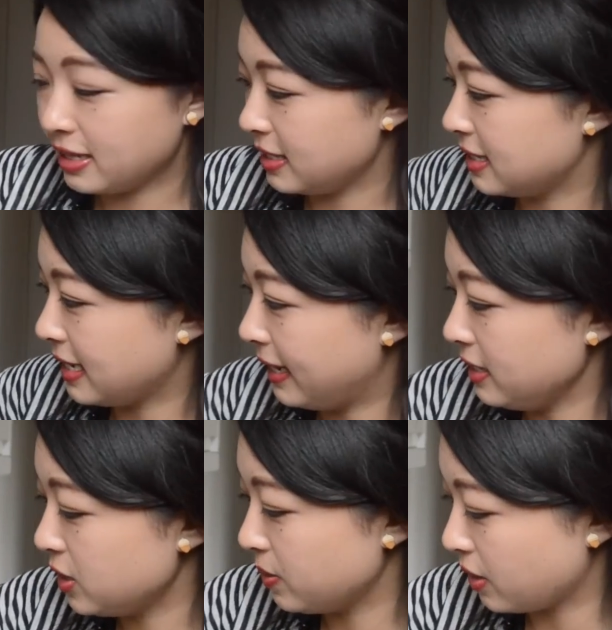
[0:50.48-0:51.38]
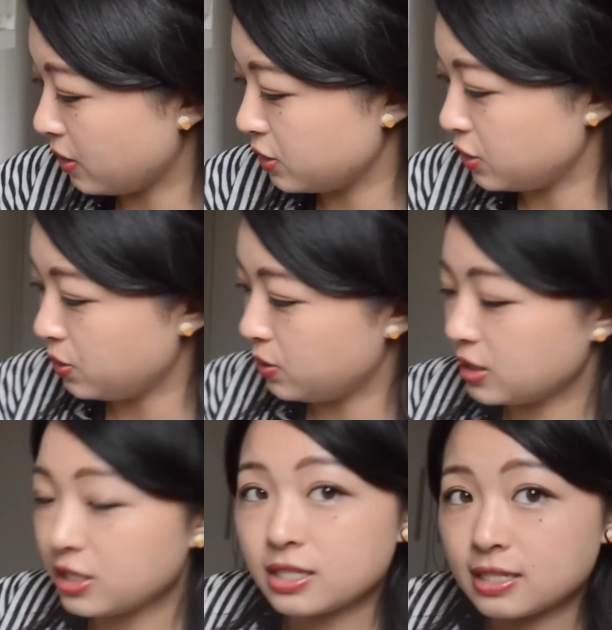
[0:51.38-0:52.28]
at this stage, we're going to
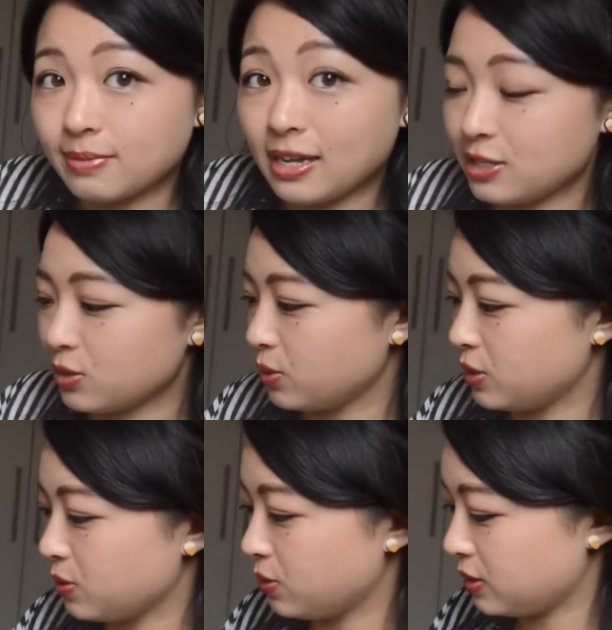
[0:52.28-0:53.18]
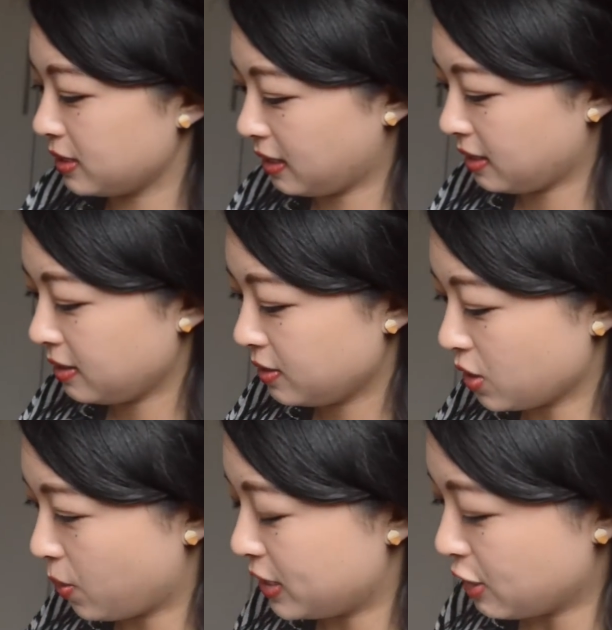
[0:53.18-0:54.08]
use just some light soy sauce.
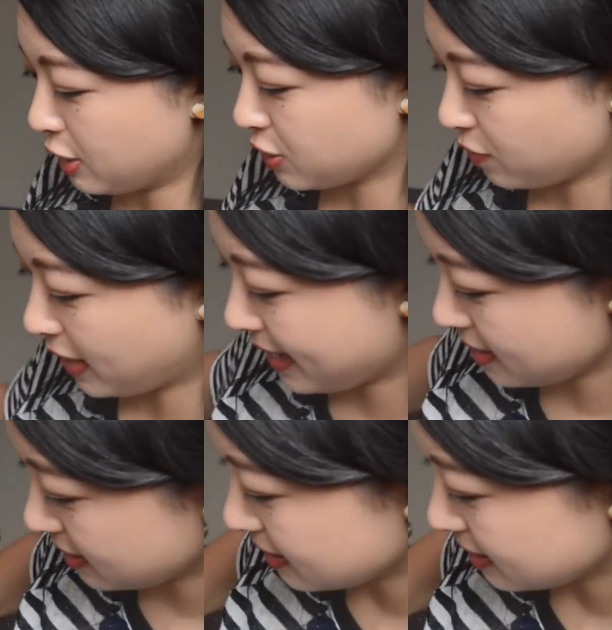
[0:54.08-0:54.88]
So a wee dash of that.